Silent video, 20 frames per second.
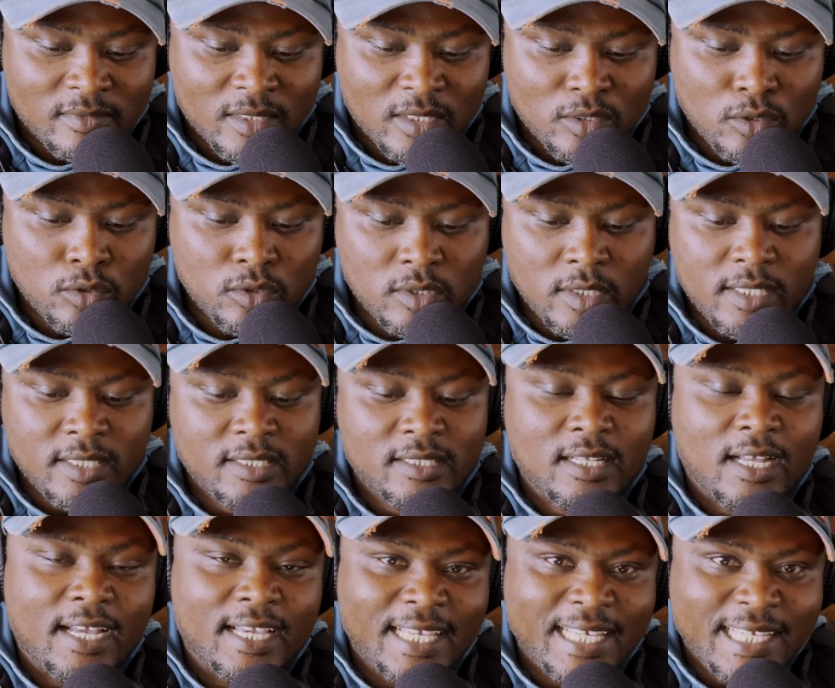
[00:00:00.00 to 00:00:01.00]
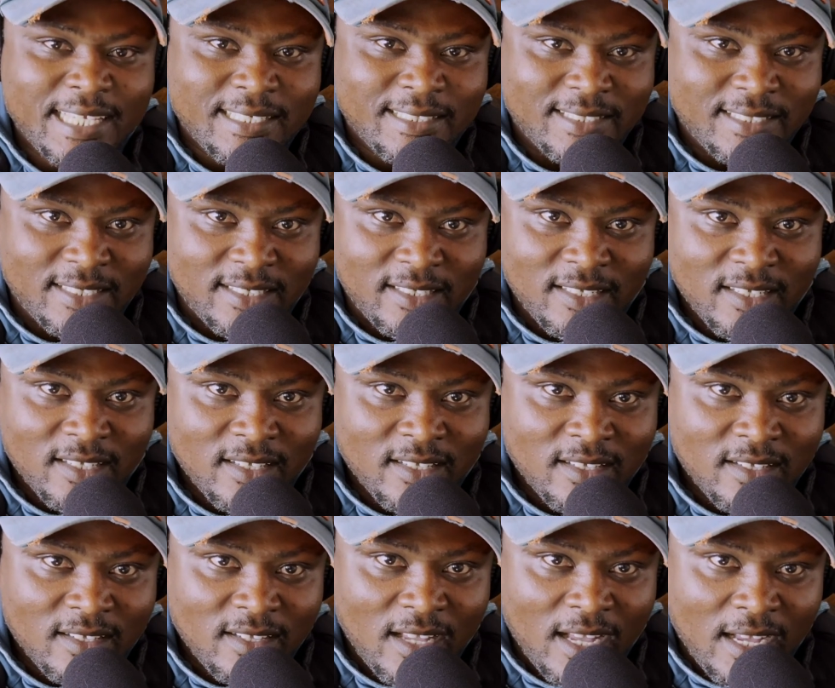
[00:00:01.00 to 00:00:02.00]
Those things are easy.
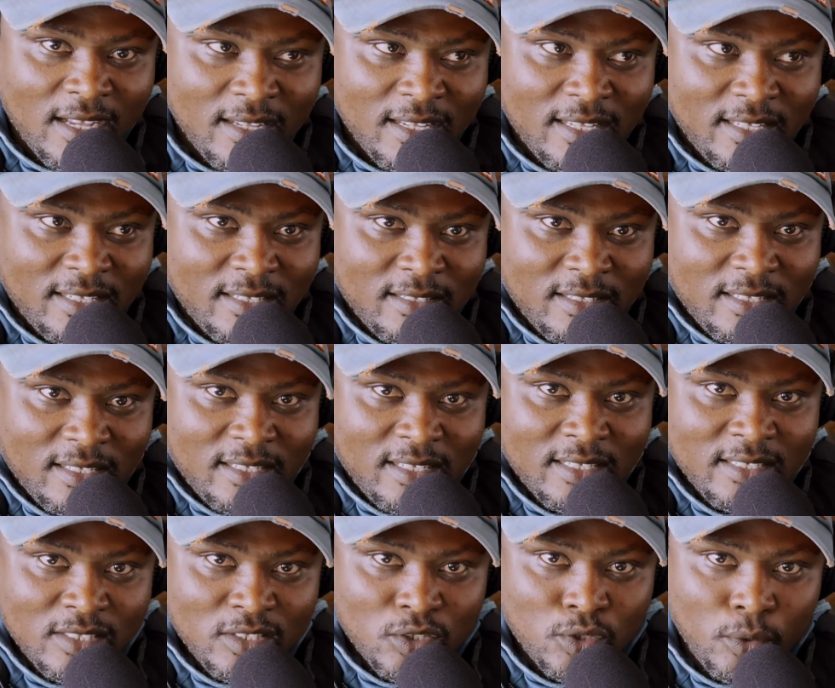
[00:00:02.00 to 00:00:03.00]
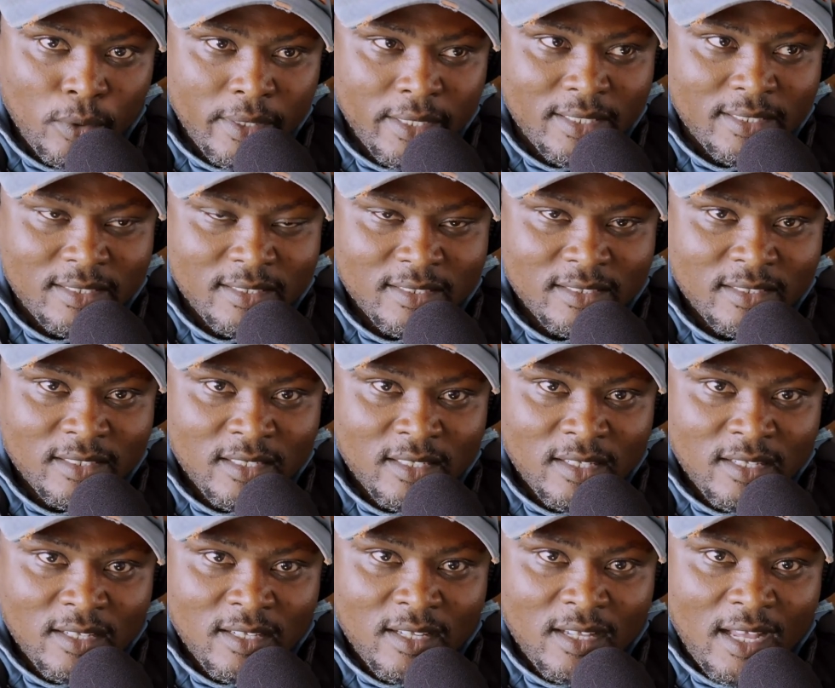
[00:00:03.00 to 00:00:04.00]
I can enjoy it.
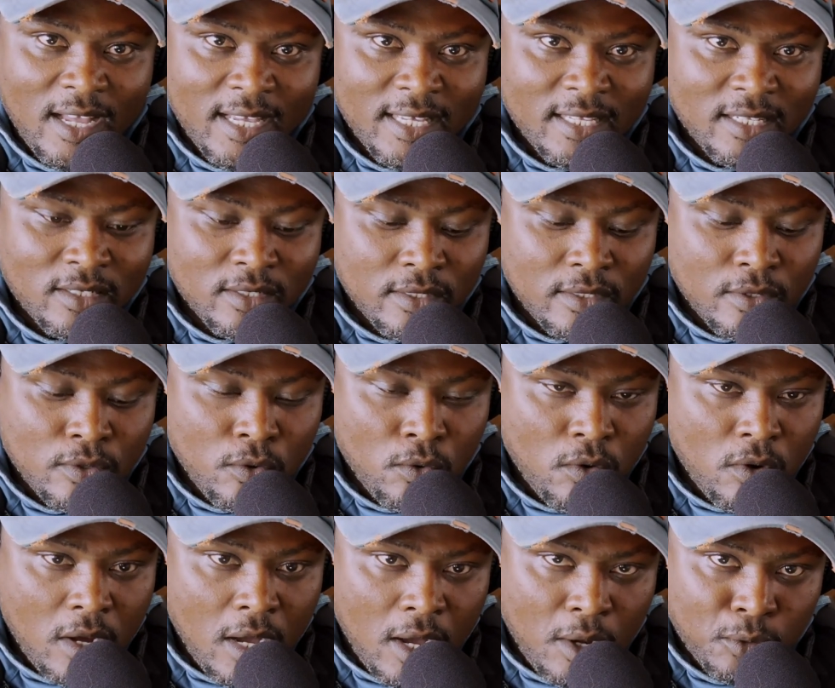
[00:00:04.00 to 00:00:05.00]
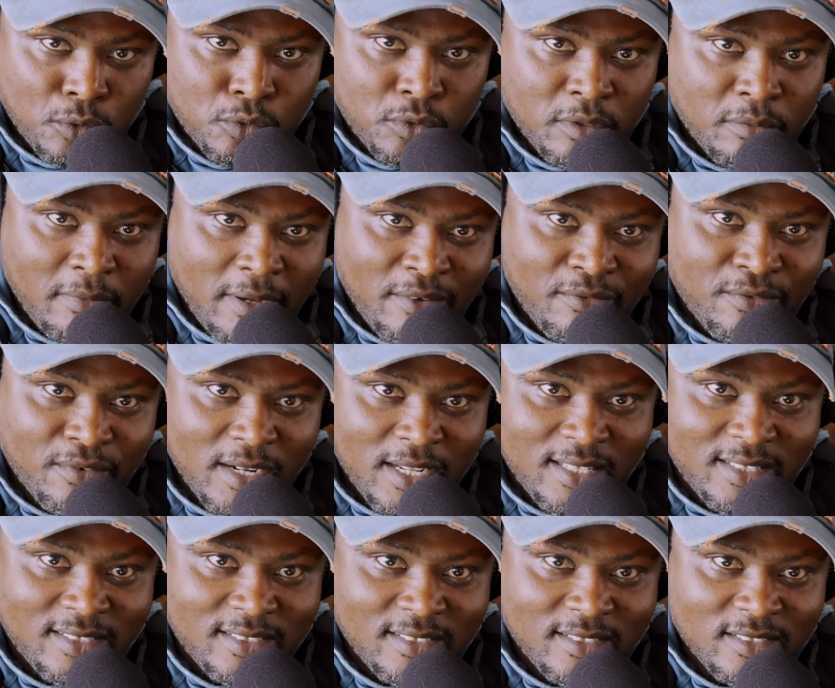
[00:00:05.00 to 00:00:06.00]
I can go out with my
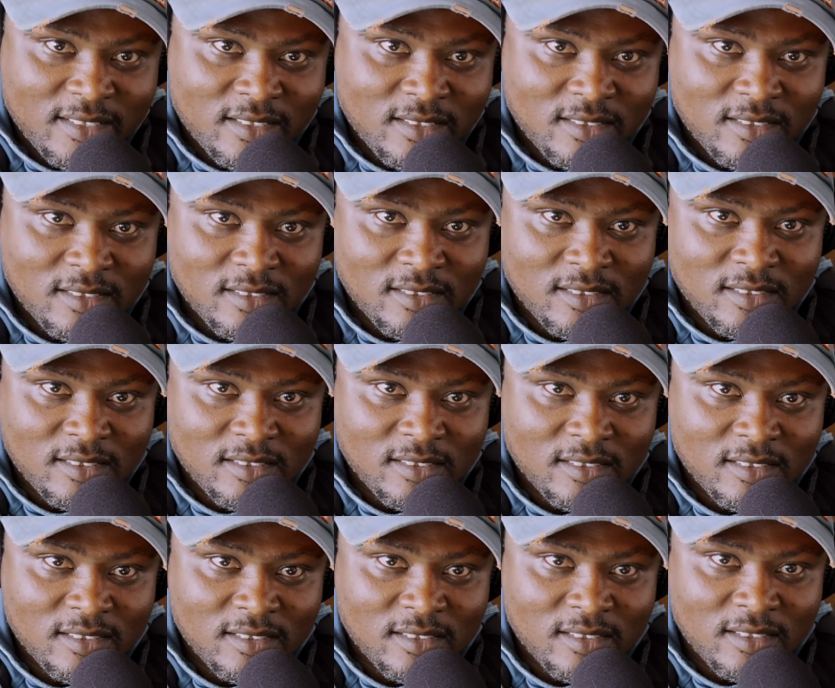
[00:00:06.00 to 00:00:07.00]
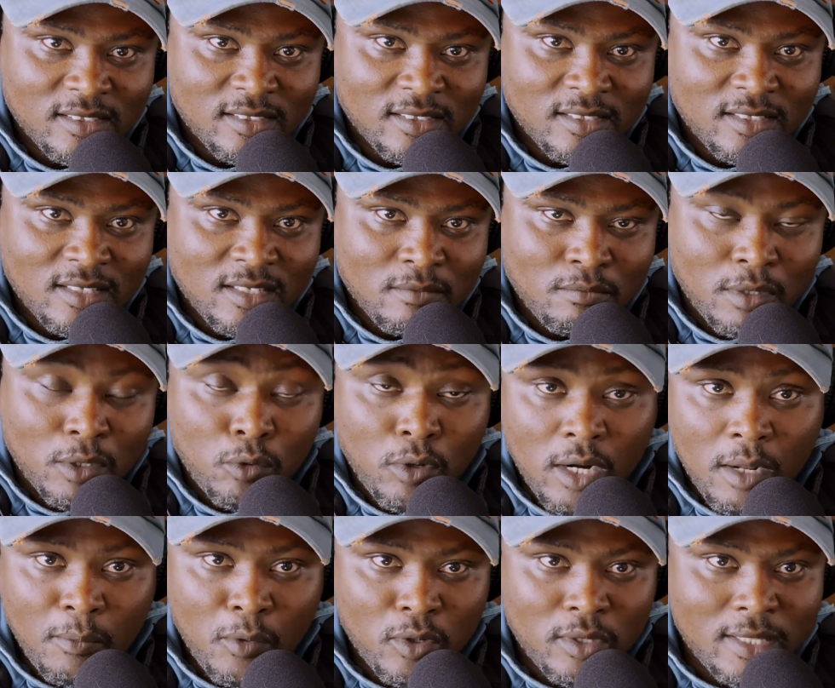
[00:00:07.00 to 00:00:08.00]
friends. But what
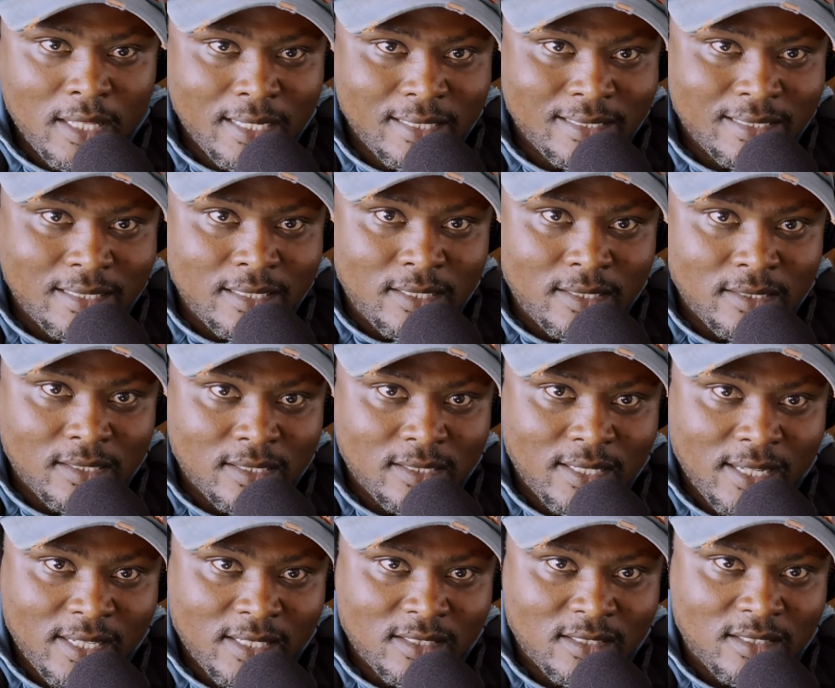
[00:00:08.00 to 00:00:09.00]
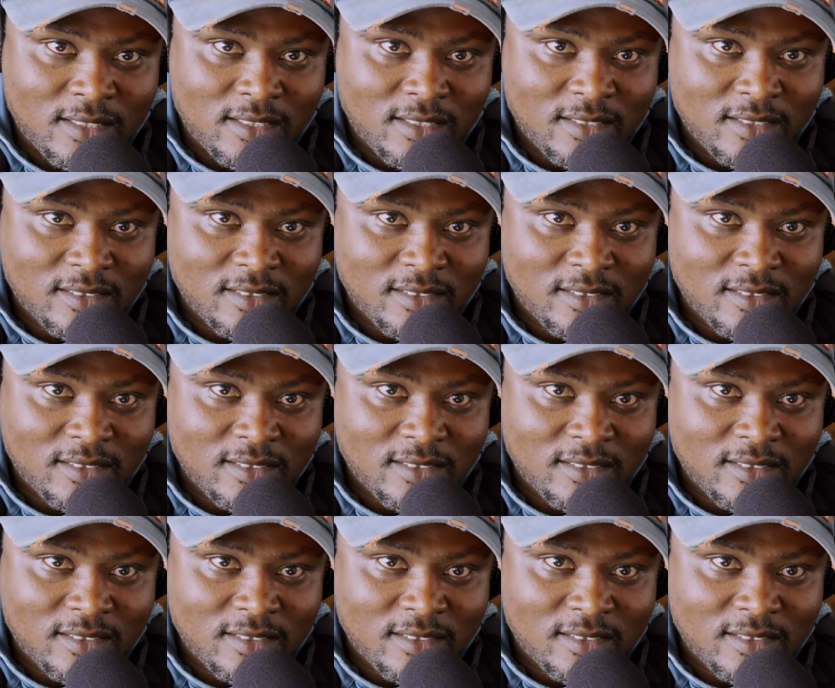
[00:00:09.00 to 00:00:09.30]
about that dissertation?